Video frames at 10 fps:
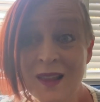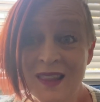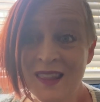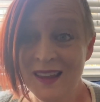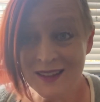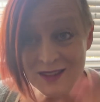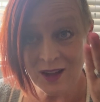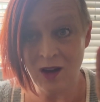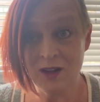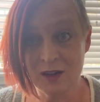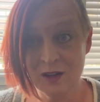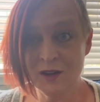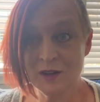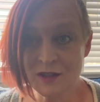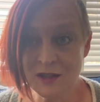Let's all
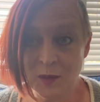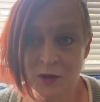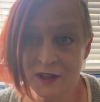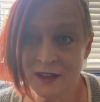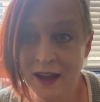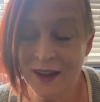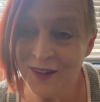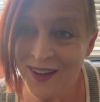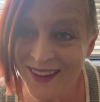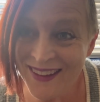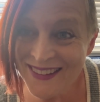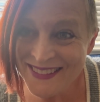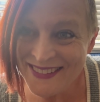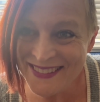encourage someone today, okay?